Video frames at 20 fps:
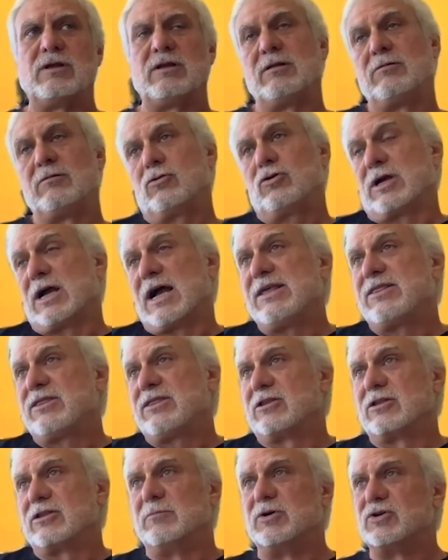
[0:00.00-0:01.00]
look, I
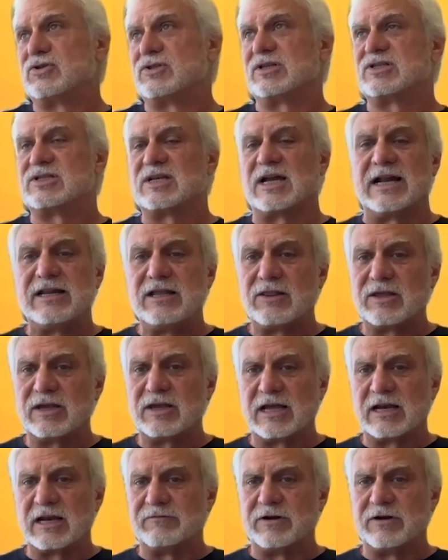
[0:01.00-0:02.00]
think the most exciting thing
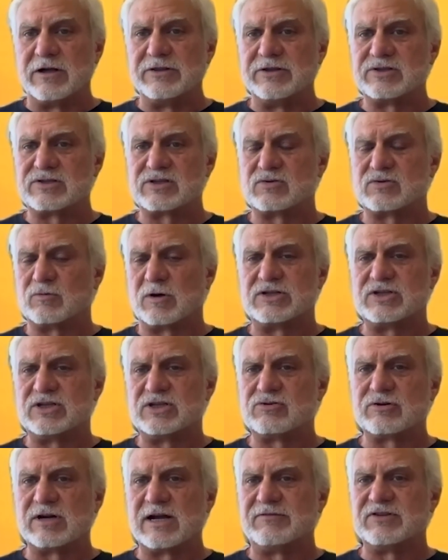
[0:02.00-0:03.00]
out of all this is watching
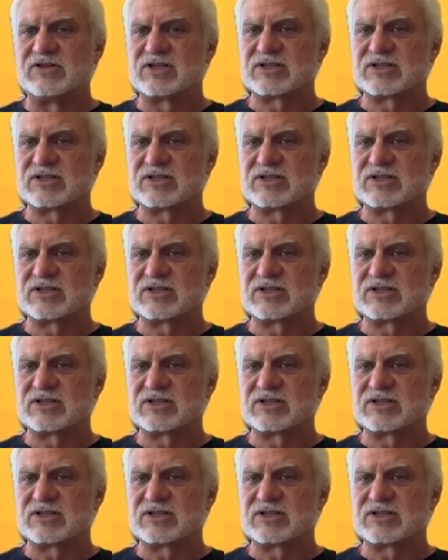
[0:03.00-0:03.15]
Travis